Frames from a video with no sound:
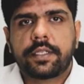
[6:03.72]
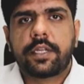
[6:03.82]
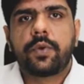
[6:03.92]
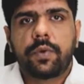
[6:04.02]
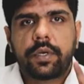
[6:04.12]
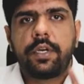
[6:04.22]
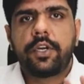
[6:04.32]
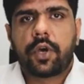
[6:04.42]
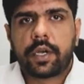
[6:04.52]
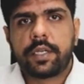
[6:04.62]
in the total
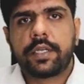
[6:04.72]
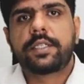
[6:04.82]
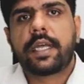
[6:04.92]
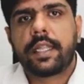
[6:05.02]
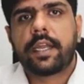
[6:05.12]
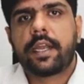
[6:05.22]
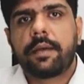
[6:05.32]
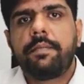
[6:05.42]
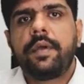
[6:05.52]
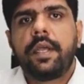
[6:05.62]
dollars that they
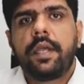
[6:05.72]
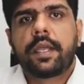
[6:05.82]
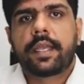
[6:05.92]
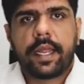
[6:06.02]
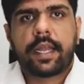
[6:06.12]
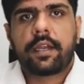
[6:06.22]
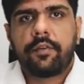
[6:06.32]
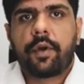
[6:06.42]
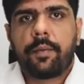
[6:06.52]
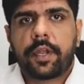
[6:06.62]
were
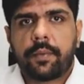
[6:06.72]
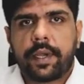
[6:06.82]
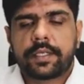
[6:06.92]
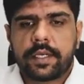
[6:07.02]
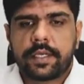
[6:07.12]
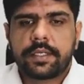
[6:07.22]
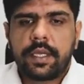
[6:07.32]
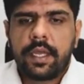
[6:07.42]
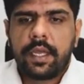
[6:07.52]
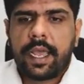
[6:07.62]
collecting from the investors.
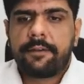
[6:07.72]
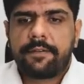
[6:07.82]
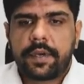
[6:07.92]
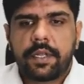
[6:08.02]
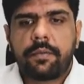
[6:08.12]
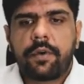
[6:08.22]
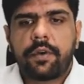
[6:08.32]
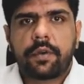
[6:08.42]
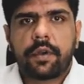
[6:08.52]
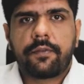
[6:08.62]
And
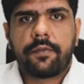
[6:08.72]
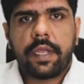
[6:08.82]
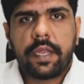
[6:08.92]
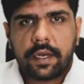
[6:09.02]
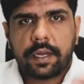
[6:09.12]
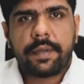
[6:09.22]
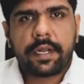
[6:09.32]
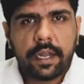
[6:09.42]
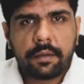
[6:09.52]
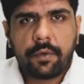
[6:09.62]
furthermore, if we double
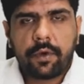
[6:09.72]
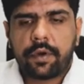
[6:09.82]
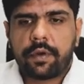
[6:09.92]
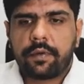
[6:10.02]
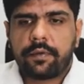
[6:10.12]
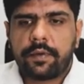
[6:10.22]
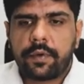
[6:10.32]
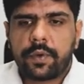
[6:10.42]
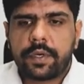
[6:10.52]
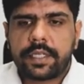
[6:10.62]
click more, we
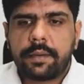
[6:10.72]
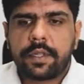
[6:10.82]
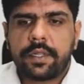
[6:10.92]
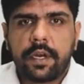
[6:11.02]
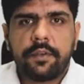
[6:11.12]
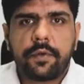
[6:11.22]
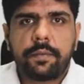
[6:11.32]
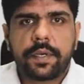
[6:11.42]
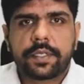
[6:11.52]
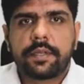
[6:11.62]
will notice that about
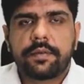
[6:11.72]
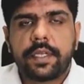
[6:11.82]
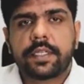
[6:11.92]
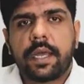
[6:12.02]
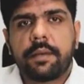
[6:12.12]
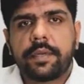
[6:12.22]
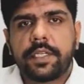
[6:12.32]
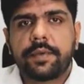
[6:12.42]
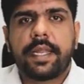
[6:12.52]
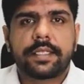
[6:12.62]
34% of these
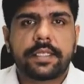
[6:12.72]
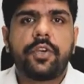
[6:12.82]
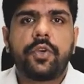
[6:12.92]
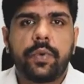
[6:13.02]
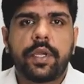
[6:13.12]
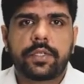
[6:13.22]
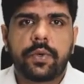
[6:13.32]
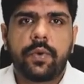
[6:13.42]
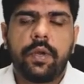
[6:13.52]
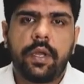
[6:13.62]
companies are less than two years
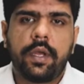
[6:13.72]
old.